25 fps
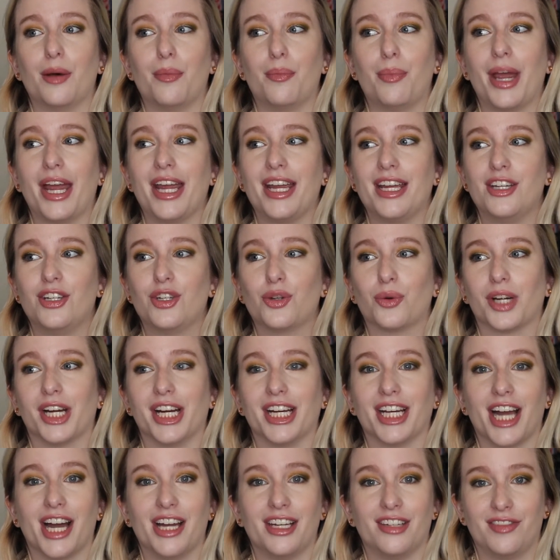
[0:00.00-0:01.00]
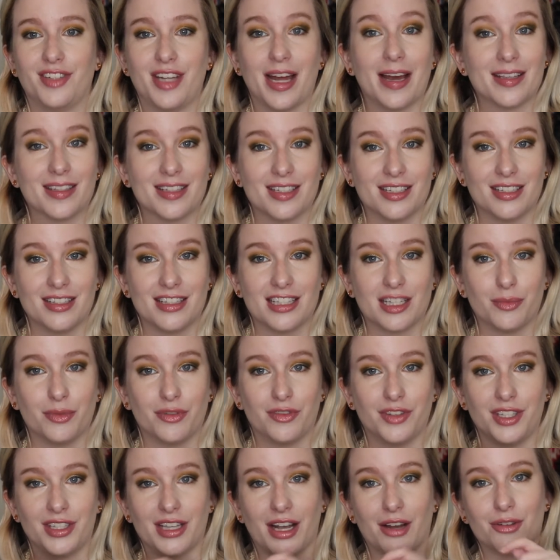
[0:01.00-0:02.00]
page where I kind of tested some of
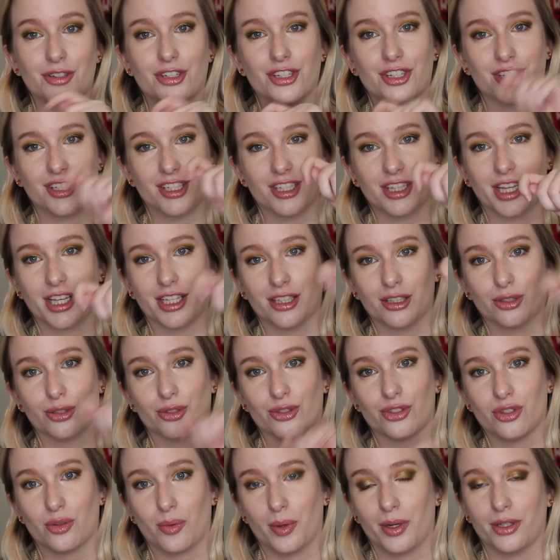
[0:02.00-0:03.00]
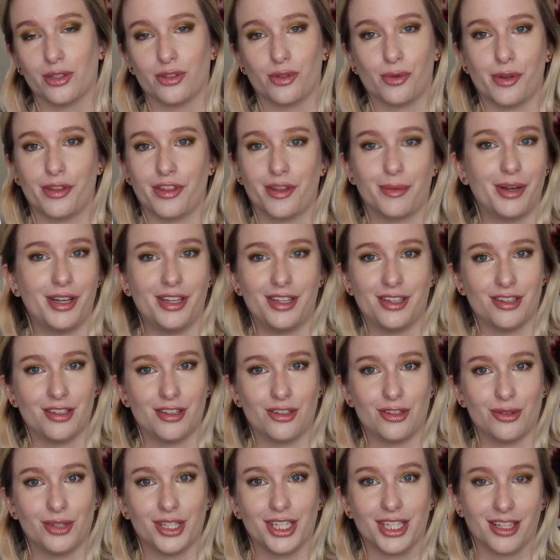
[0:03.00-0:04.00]
these out and just did like little squiggles with them. I
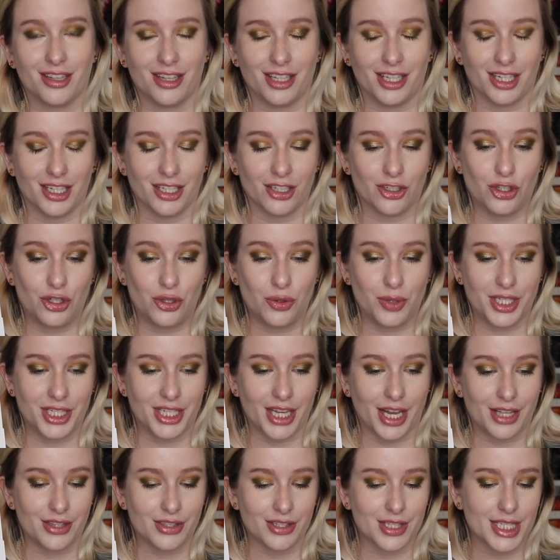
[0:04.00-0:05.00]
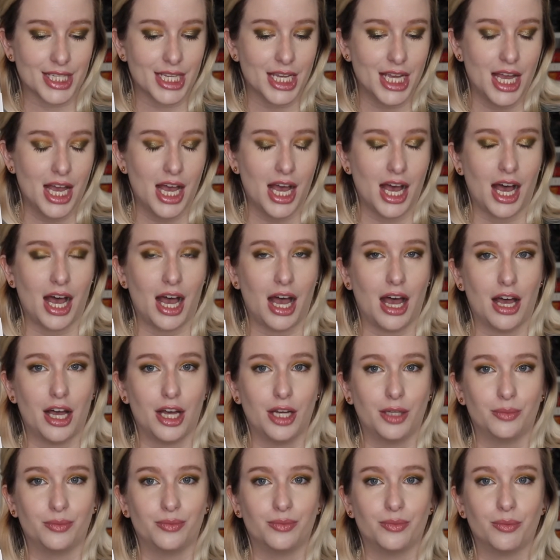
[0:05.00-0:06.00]
didn't do anything too intense,
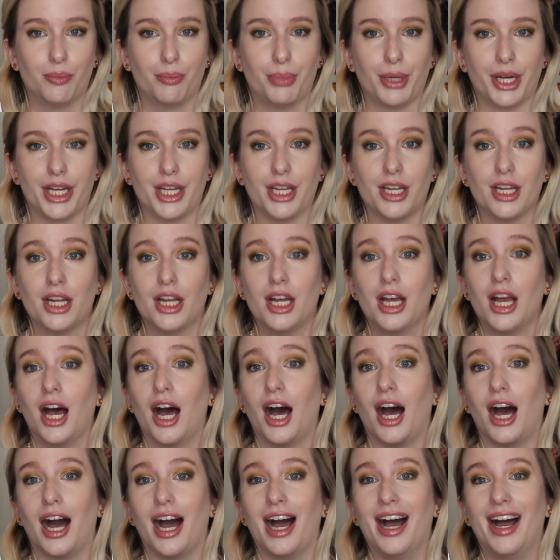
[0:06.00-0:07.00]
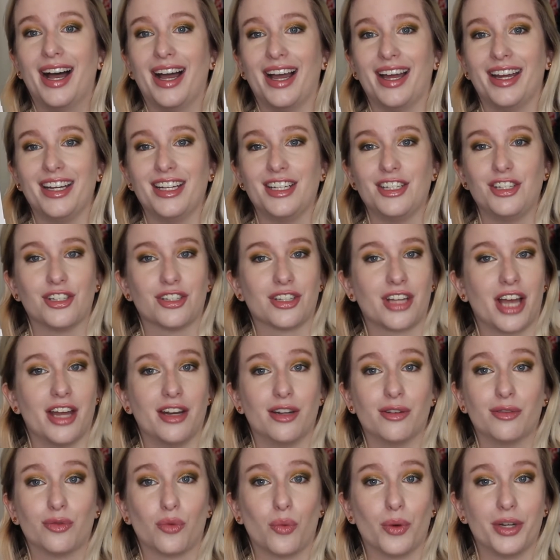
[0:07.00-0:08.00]
but I just kind
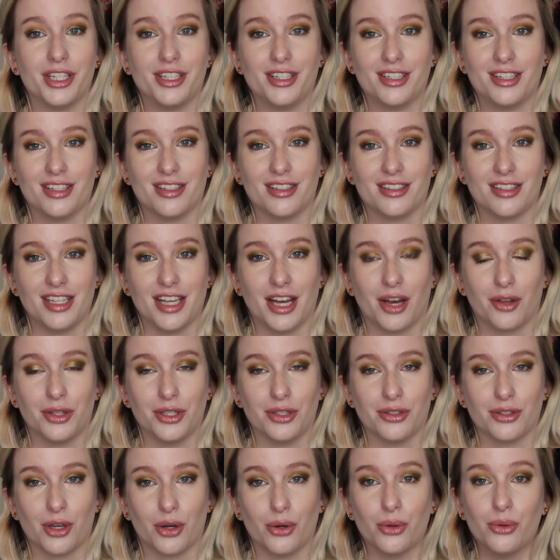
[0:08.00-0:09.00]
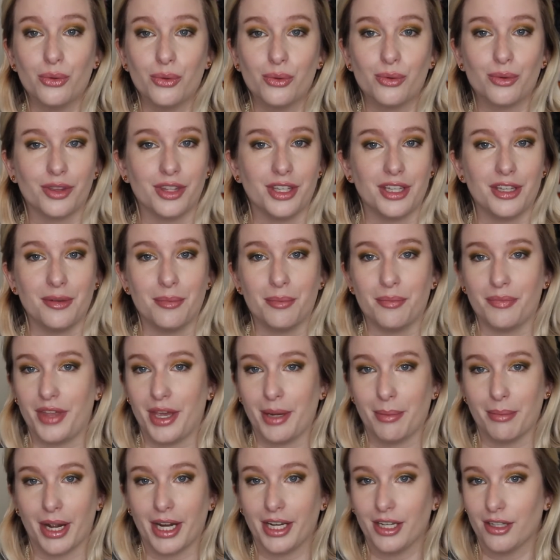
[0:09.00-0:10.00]
of wanted to see how these go.
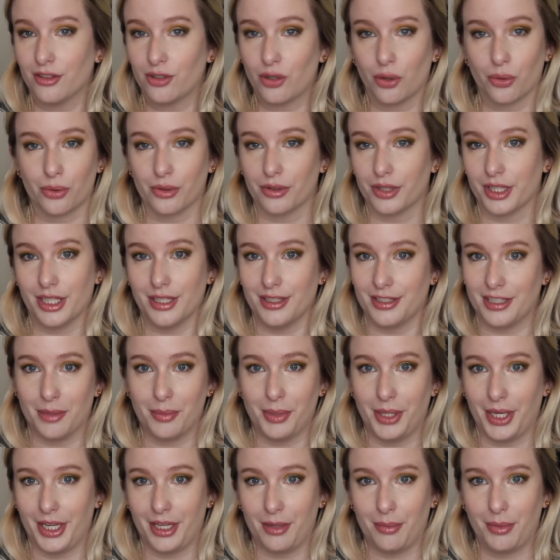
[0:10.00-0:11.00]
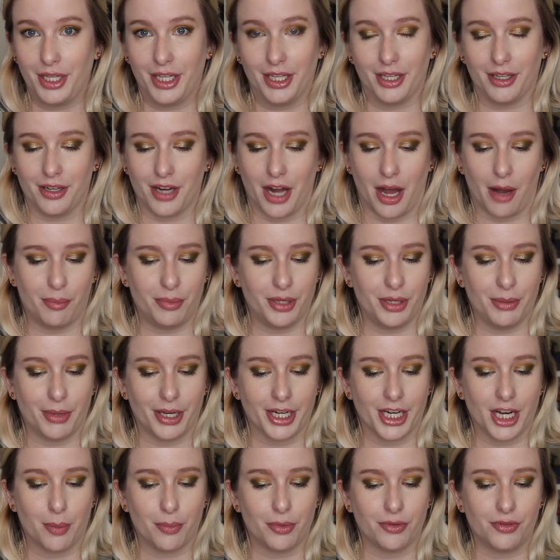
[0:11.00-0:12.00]
They might totally intimidate me and not be my
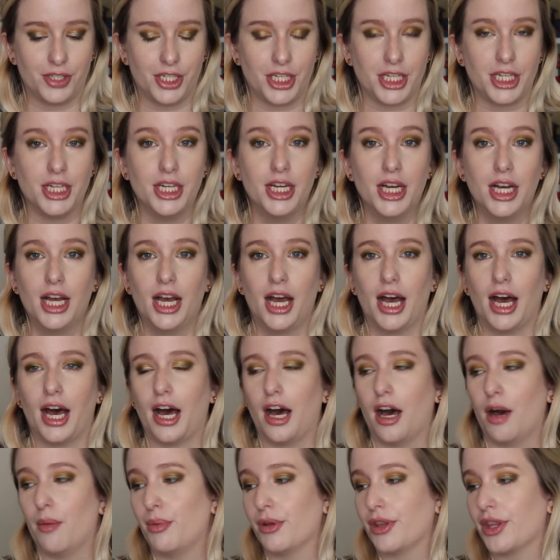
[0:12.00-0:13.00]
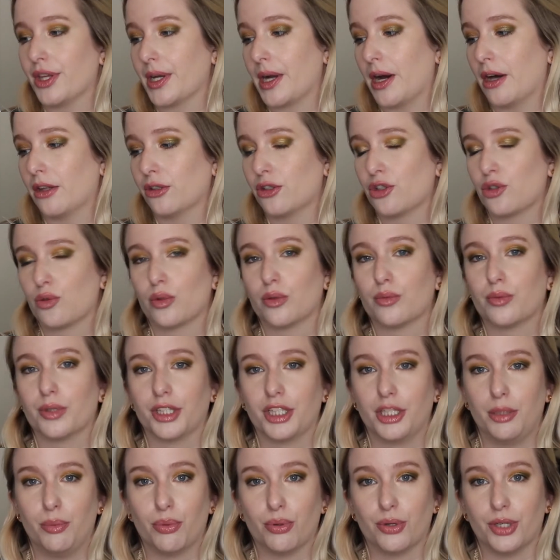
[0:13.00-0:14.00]
cup of tea, but the colors were
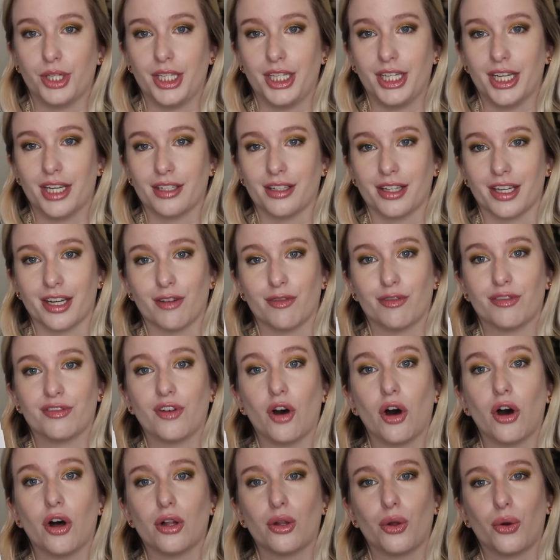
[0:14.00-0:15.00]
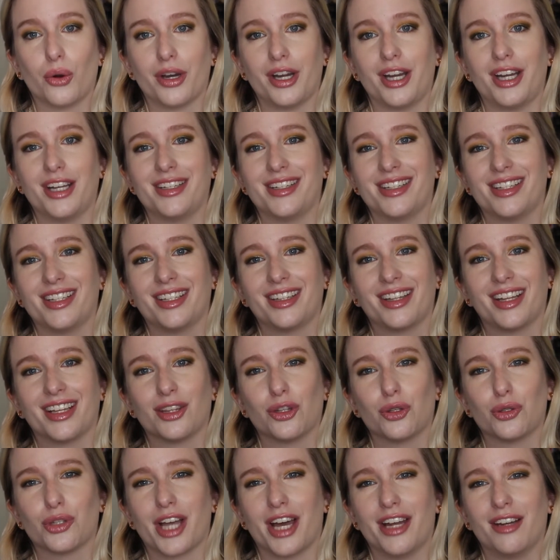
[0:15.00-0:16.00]
really pretty and like fall oriented and like
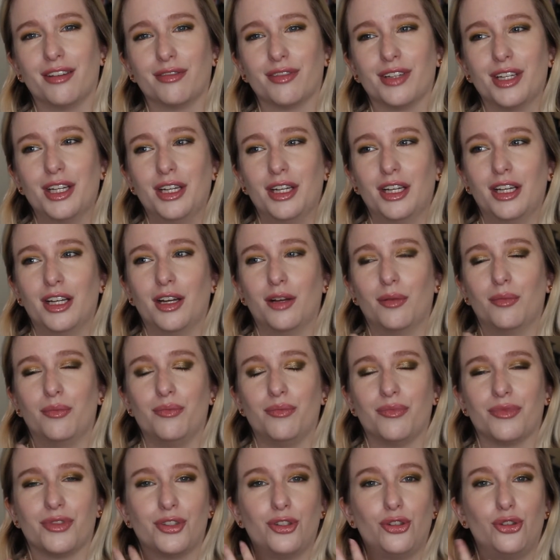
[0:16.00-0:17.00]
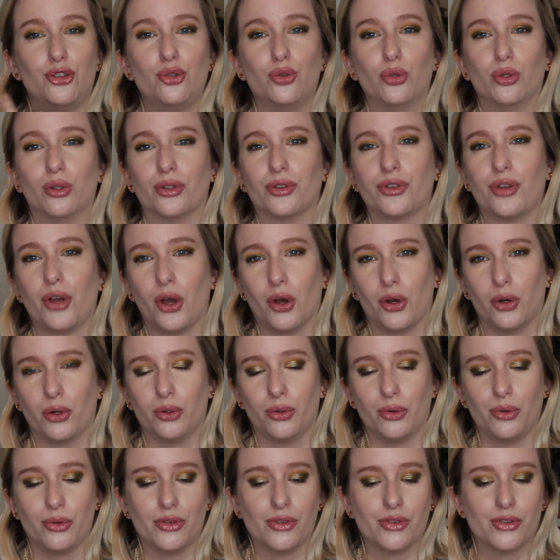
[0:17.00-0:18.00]
those kind of jewel
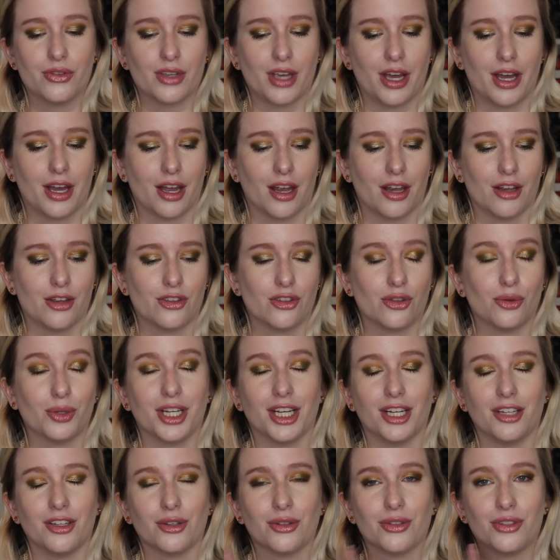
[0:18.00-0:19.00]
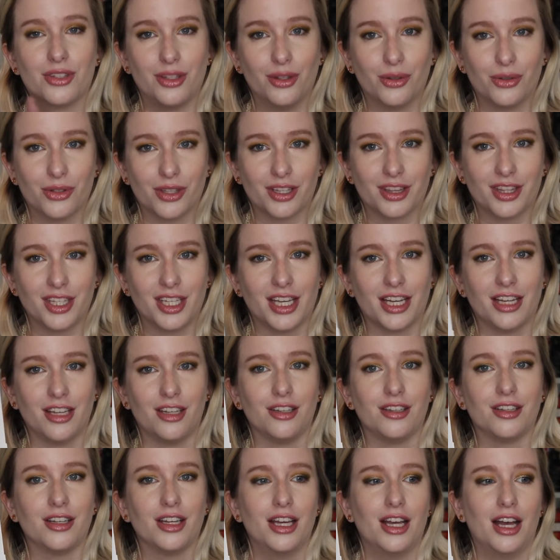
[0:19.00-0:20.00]
tones. So again, you'll see those at the
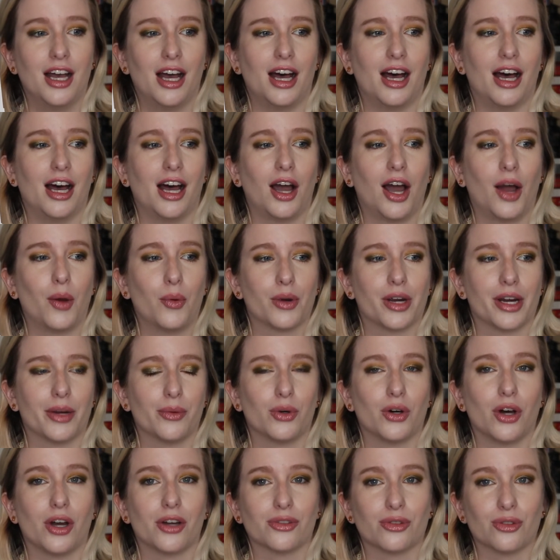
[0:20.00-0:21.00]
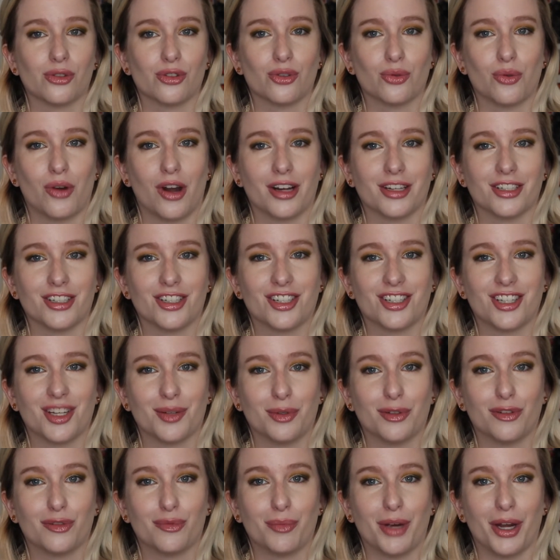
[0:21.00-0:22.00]
end, where I will also swatch
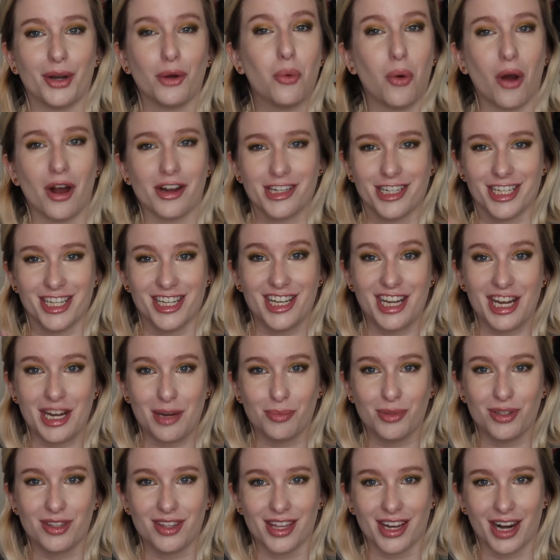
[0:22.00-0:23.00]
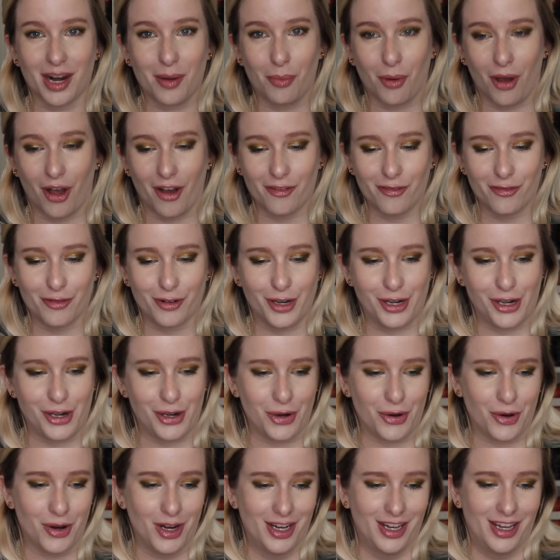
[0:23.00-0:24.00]
some of my washi tapes that I bought for
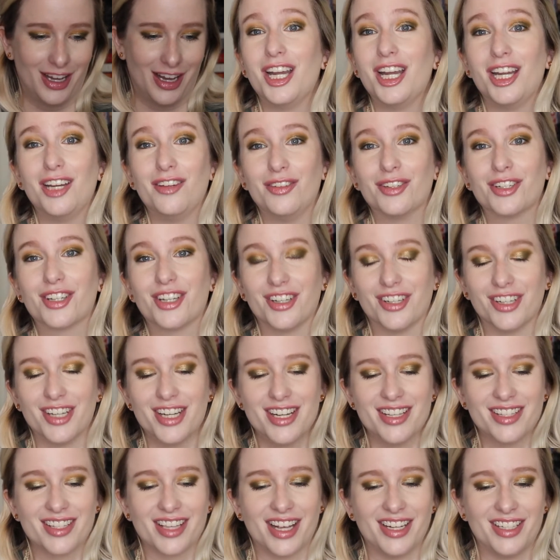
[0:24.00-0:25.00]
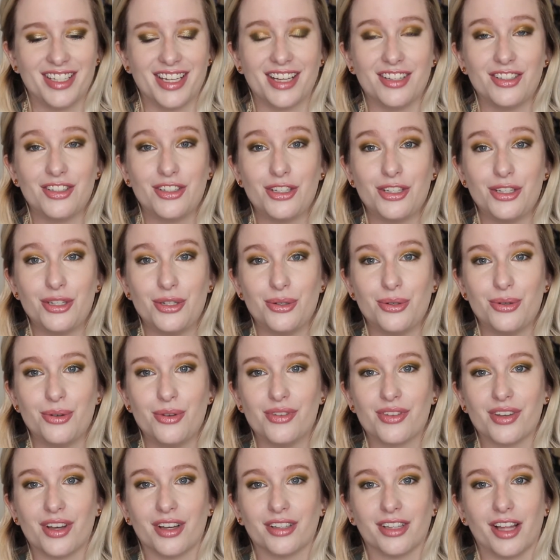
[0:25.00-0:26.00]
you. If you're curious, I tend to
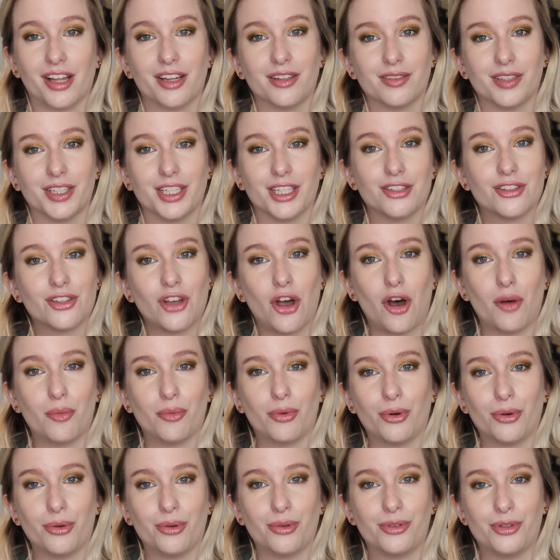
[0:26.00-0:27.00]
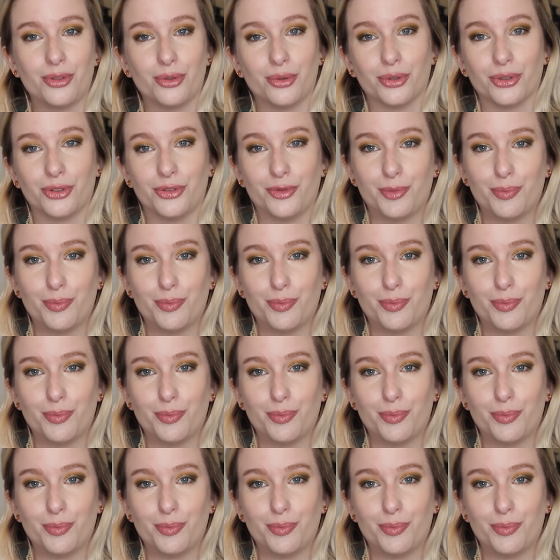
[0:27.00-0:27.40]
use a lot of like Tombow dual